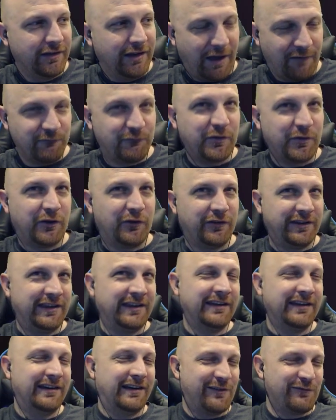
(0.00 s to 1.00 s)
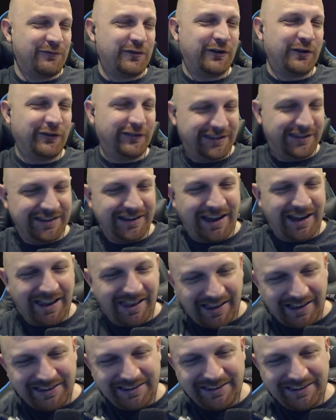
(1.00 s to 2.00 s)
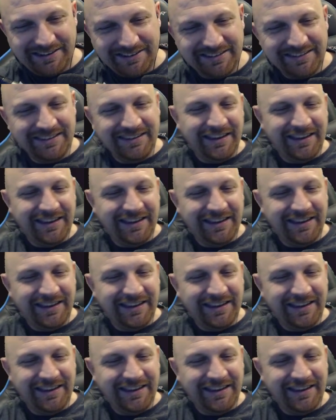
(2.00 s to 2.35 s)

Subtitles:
I'm feeling it. I'm feeling it. I like it.